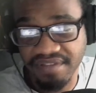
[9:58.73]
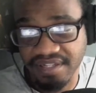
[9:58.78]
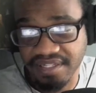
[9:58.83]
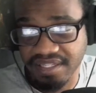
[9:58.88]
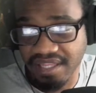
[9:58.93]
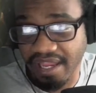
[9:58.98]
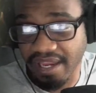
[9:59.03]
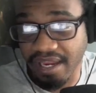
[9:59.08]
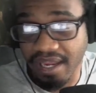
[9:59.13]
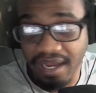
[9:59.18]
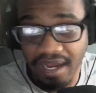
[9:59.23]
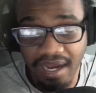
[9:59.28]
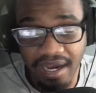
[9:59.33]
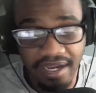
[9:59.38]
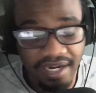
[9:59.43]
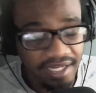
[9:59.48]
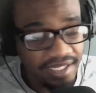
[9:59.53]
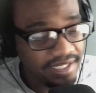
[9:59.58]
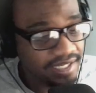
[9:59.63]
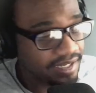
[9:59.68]
It's like
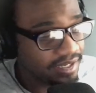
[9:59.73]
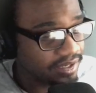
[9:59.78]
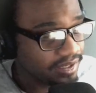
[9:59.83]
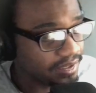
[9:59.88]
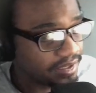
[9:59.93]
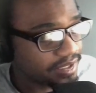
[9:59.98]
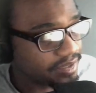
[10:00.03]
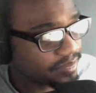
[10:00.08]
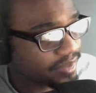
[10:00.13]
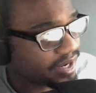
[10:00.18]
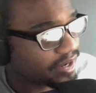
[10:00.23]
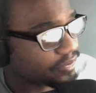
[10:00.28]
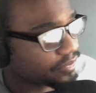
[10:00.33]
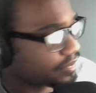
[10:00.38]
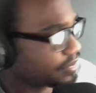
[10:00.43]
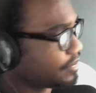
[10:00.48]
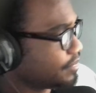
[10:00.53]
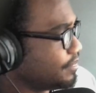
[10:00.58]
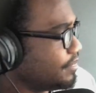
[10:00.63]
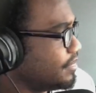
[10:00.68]
hot as hell in my
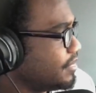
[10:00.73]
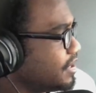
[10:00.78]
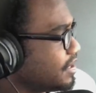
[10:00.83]
room.